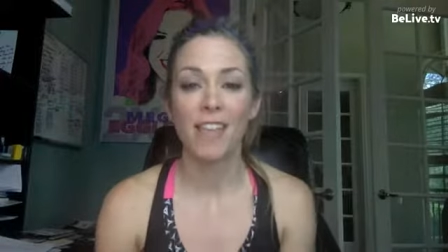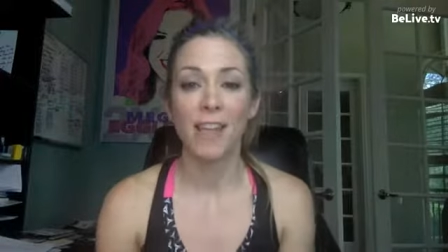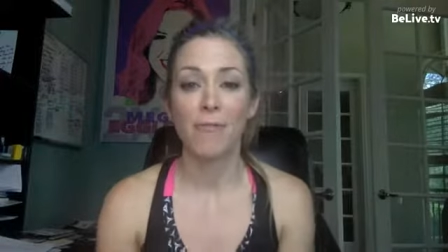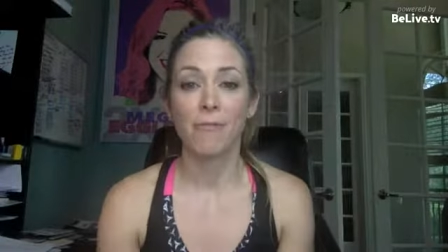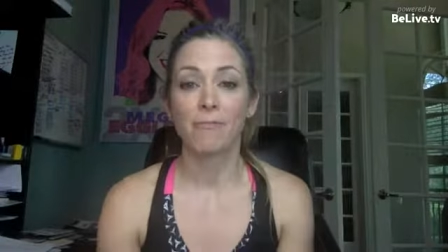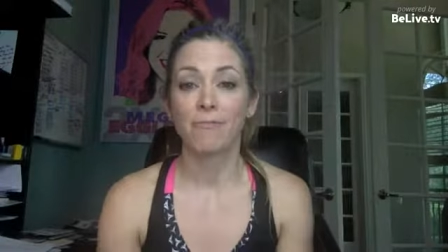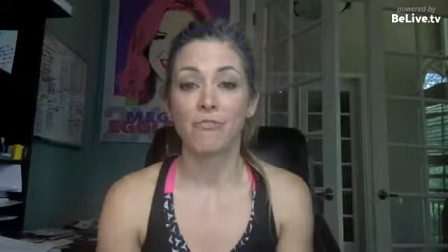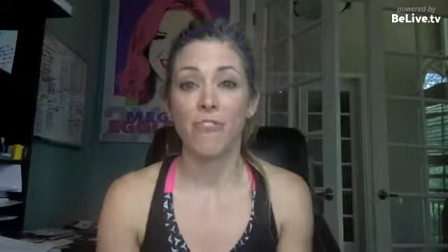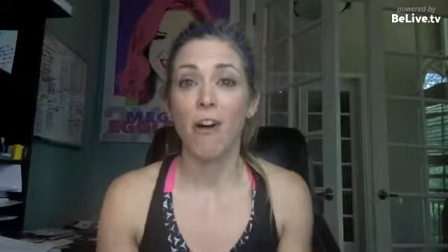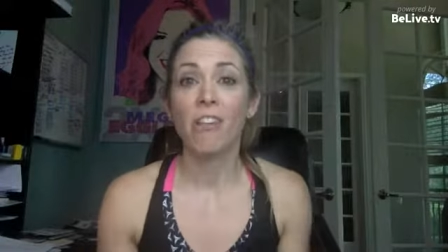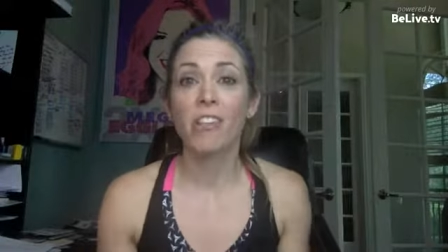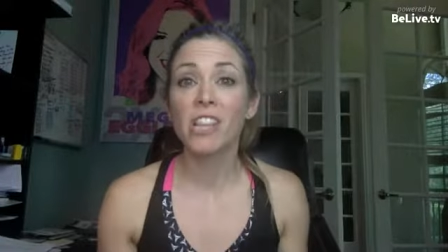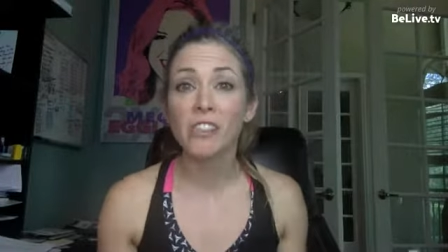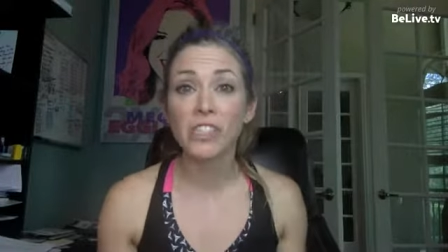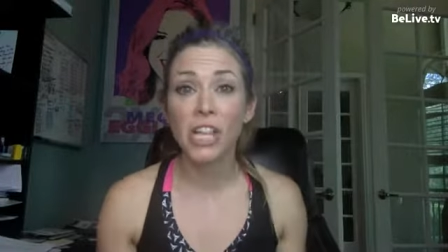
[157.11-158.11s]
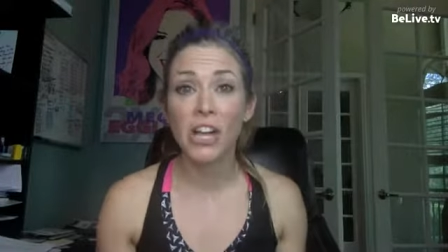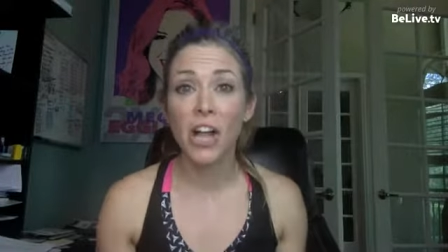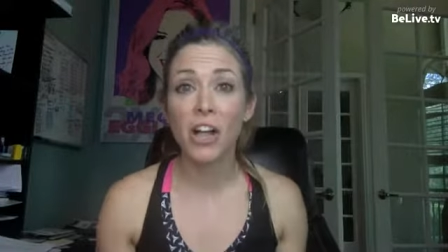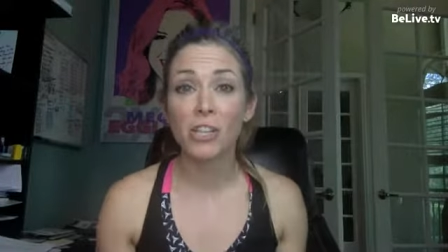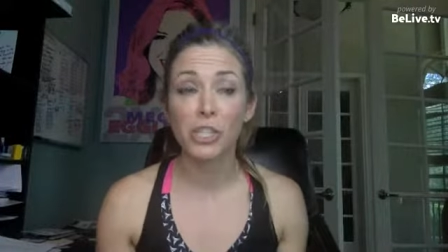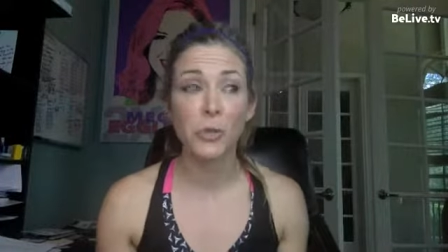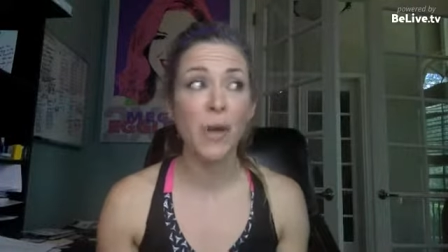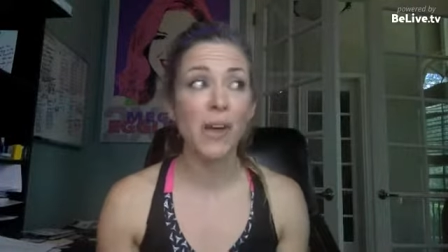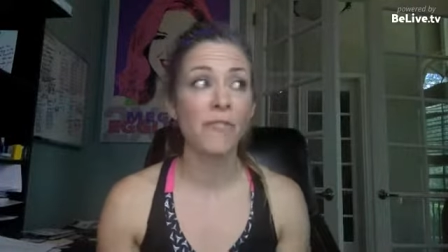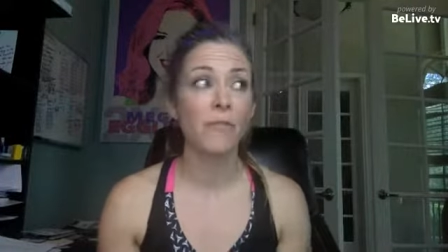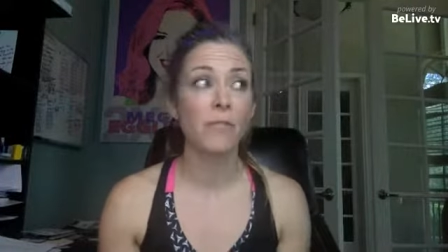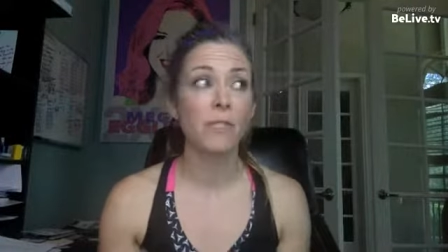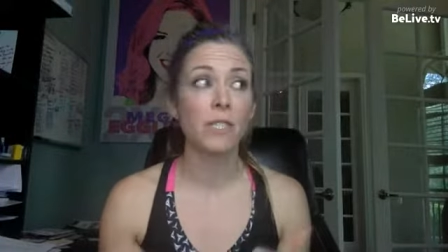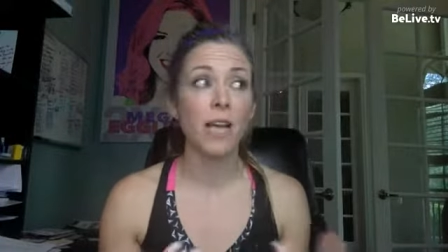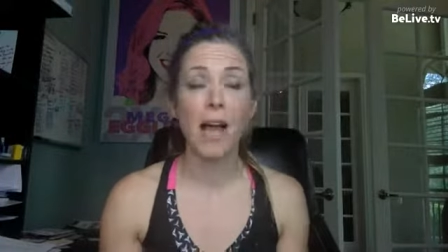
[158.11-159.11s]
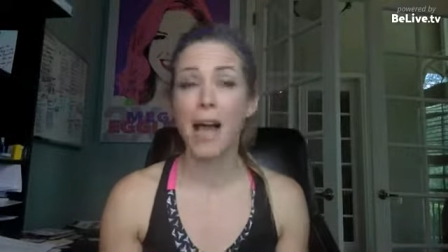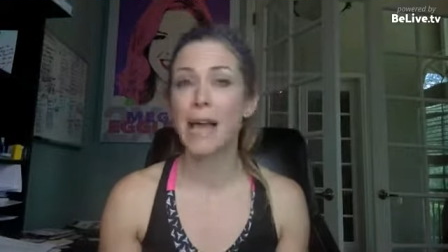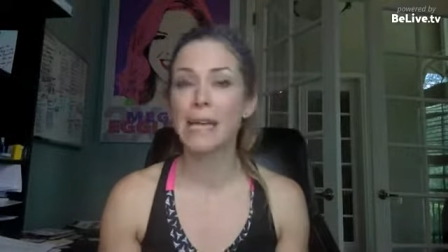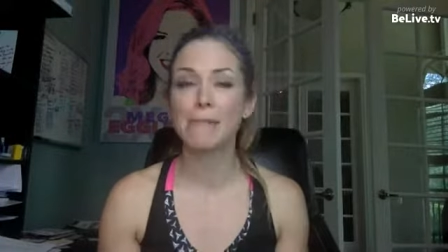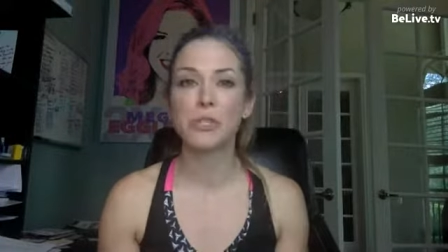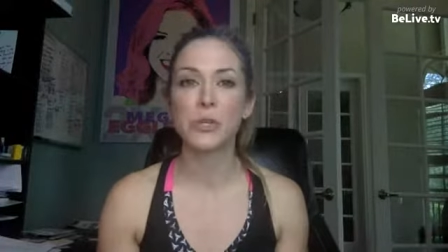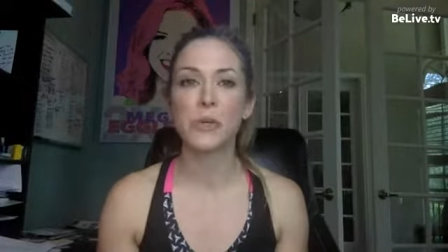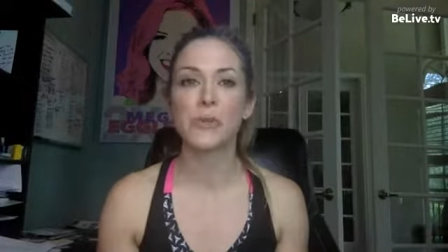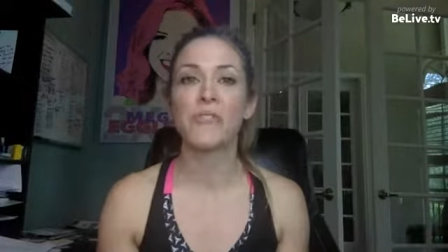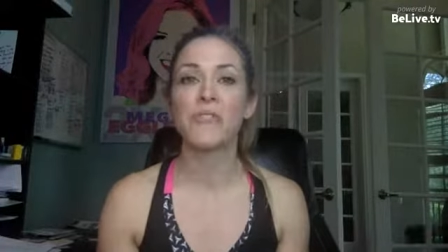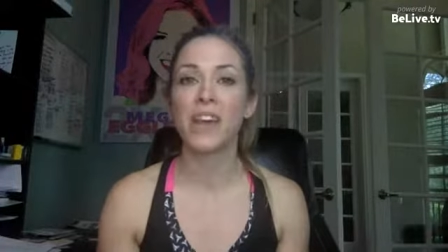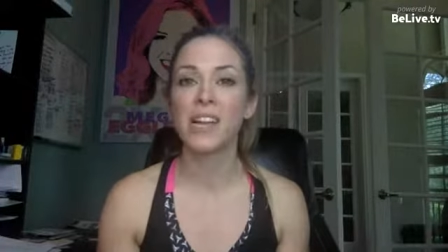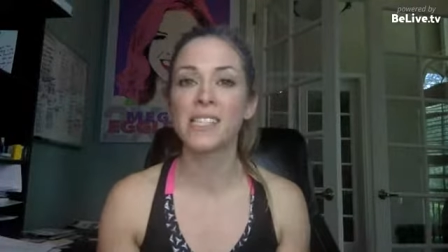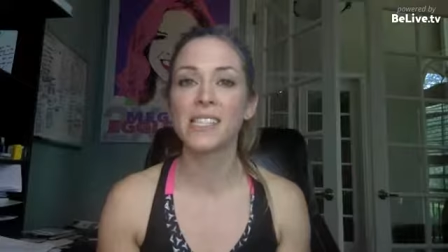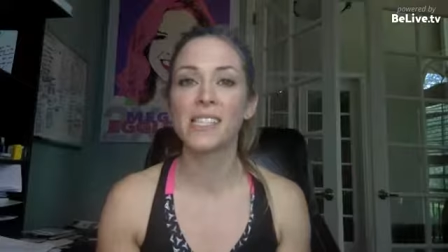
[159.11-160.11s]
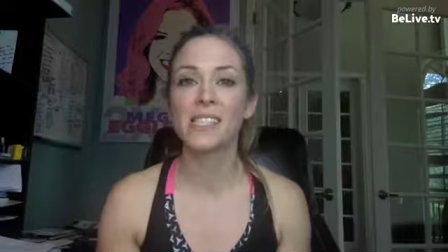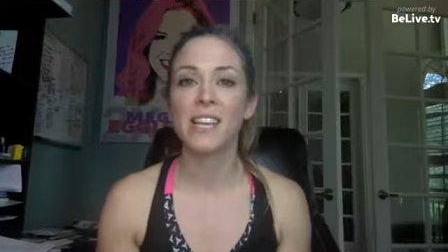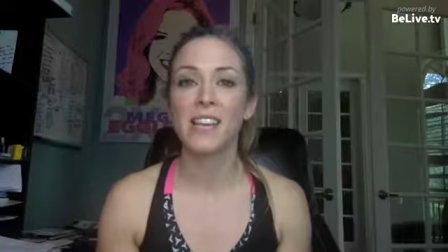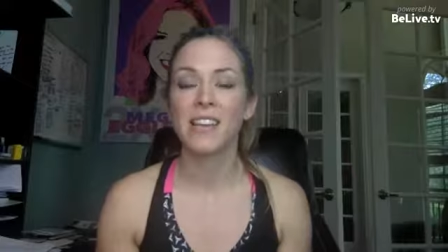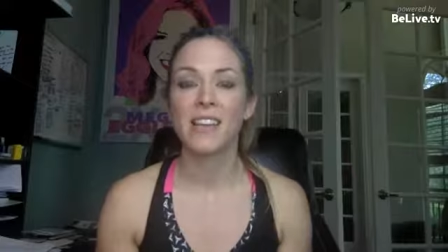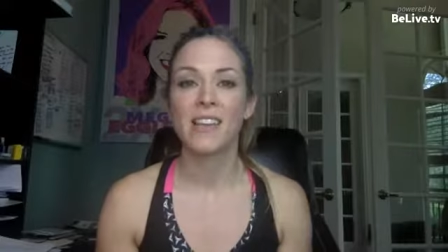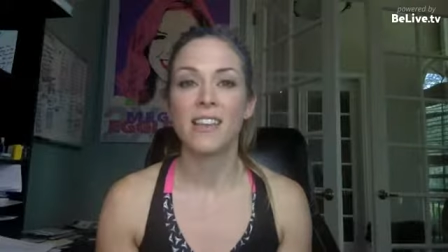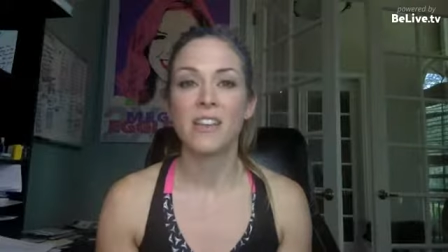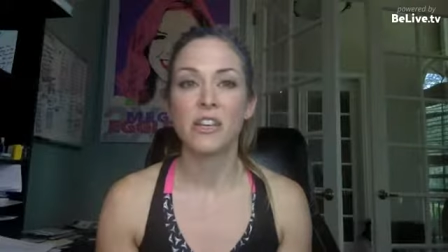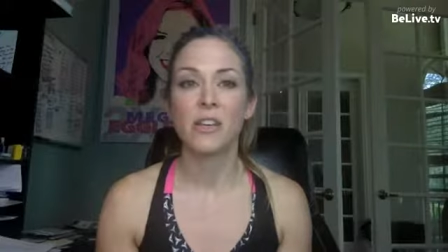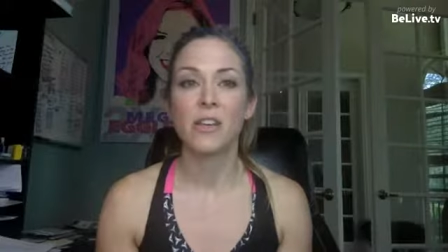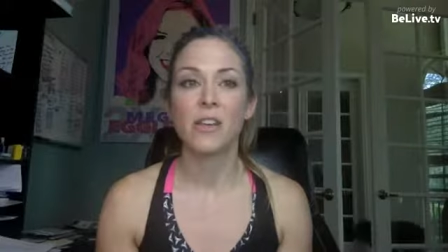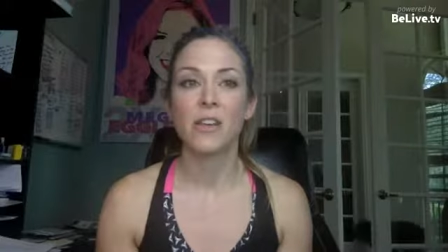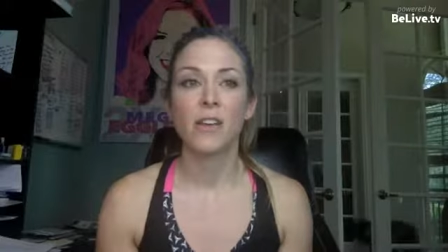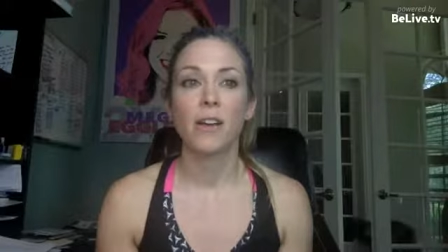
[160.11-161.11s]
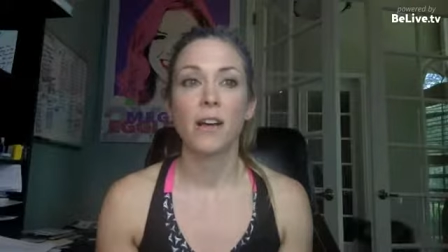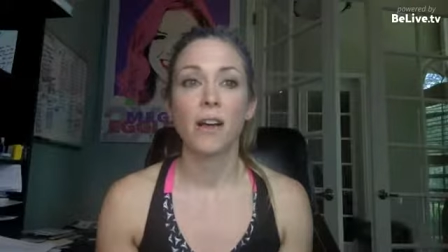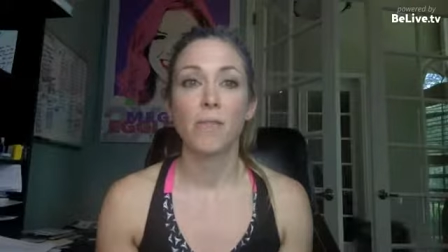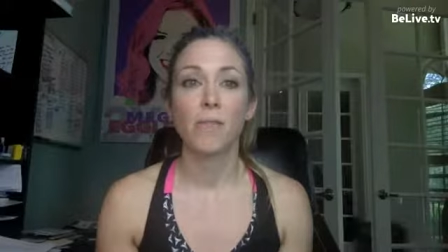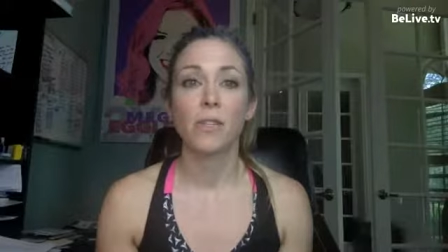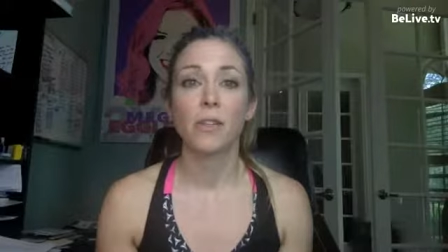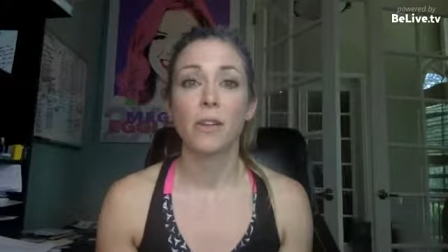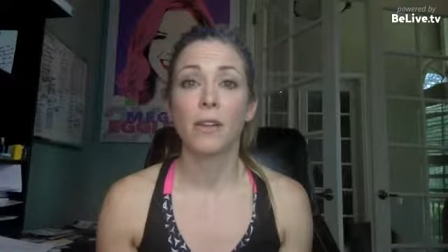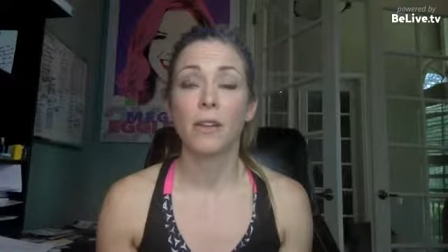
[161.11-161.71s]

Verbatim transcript: They fall in love with Shakeology. You have time to invest in um,